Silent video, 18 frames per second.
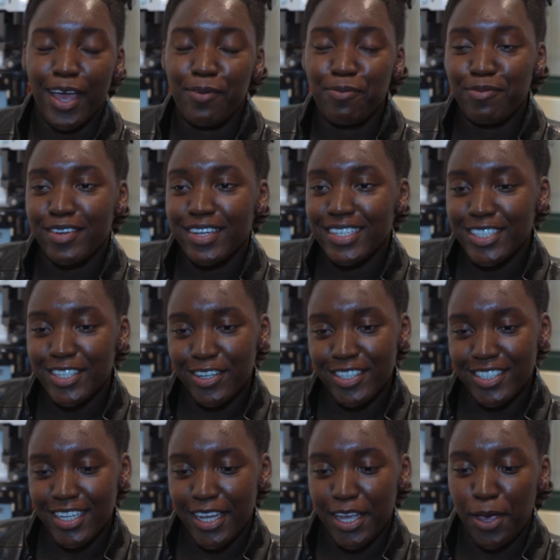I'm
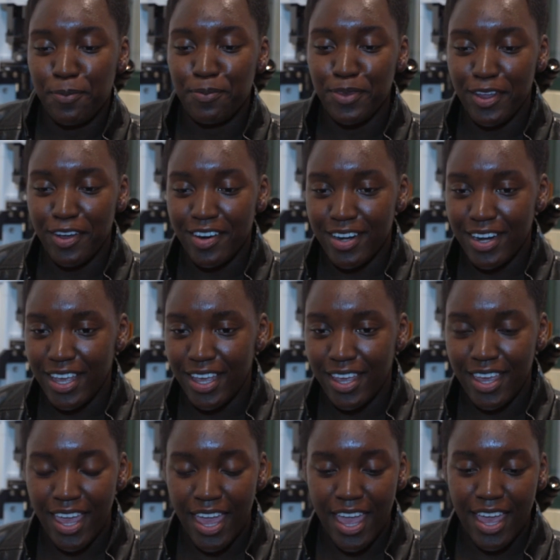researching, I'm
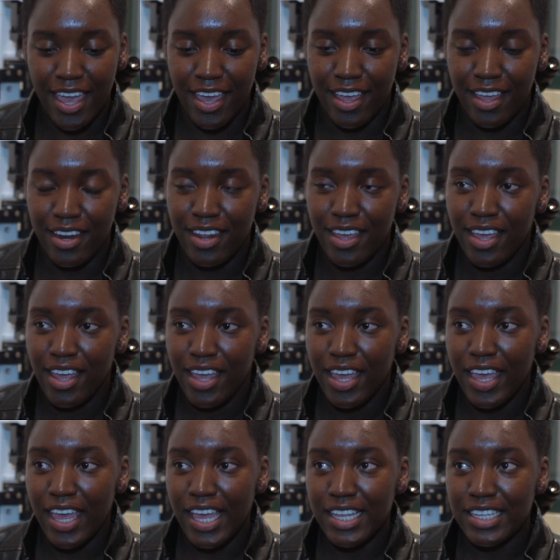learning, and
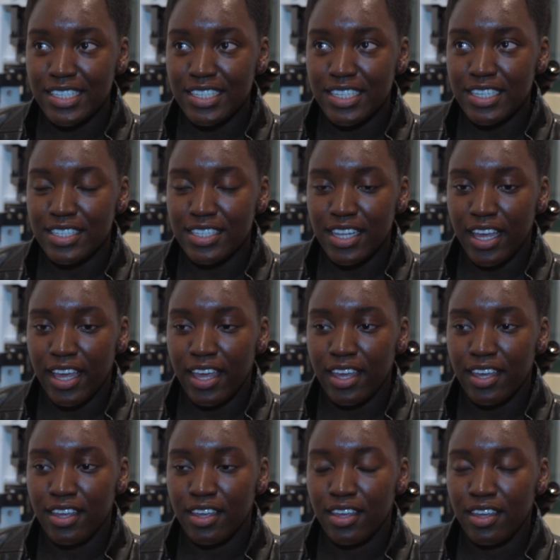it's just
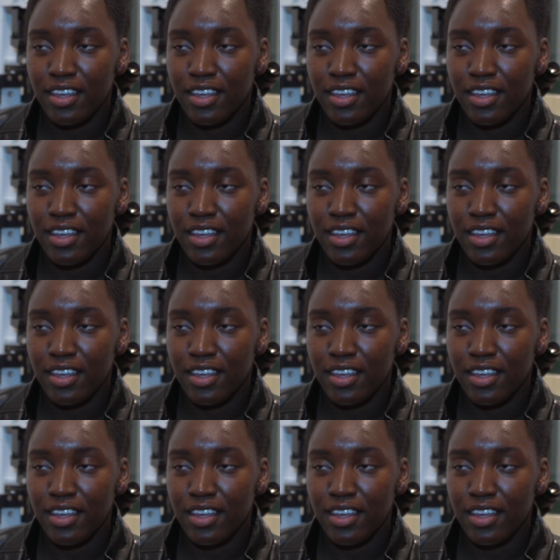like,